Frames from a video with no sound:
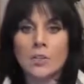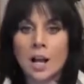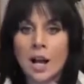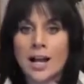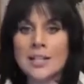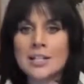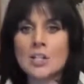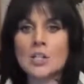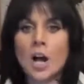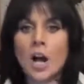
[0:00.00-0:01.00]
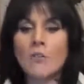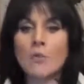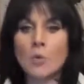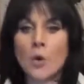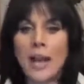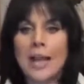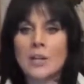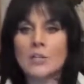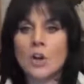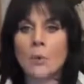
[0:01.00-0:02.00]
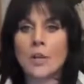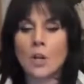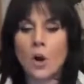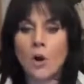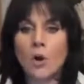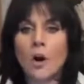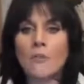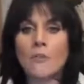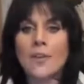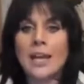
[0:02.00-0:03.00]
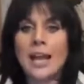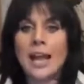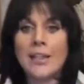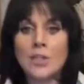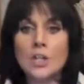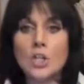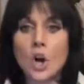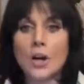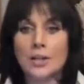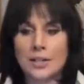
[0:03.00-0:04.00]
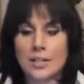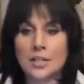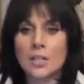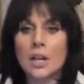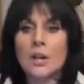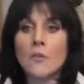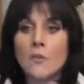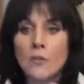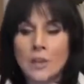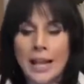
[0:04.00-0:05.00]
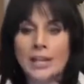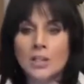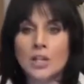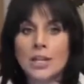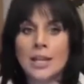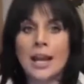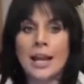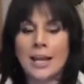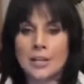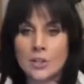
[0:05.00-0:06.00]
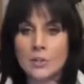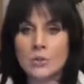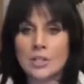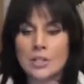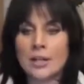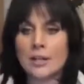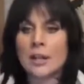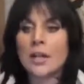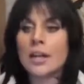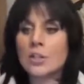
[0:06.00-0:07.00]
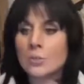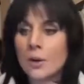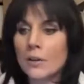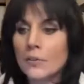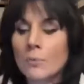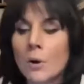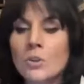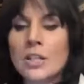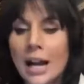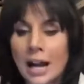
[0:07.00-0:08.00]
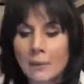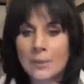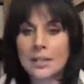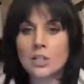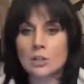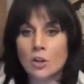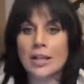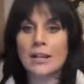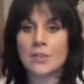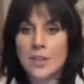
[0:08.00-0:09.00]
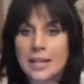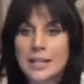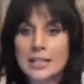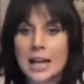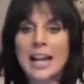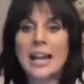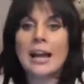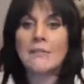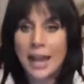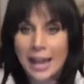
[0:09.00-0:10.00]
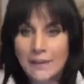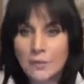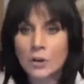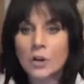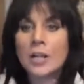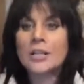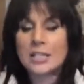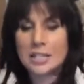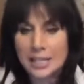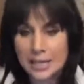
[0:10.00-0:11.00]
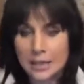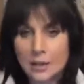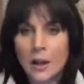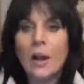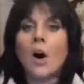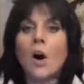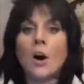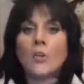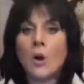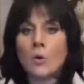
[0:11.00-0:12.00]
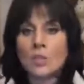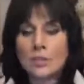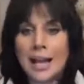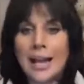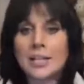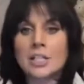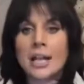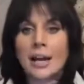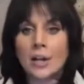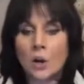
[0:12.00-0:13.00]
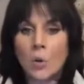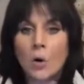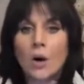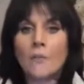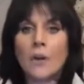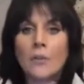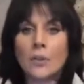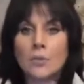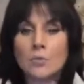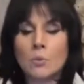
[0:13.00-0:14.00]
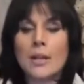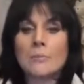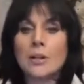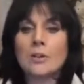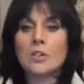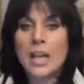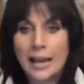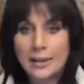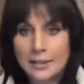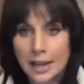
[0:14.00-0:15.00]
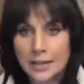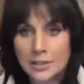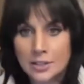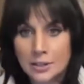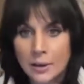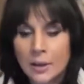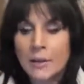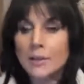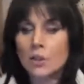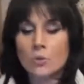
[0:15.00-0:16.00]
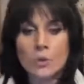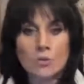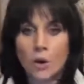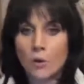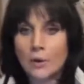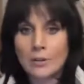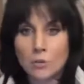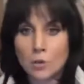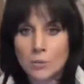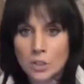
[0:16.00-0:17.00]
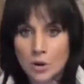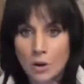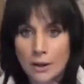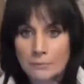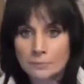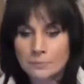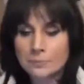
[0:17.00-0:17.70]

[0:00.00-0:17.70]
Tons of red going off in the darkness flashing in unison. It's one of the most ominous looking things I have ever seen are those lights that go off on those windmills at night. Because we drove right through and we saw it.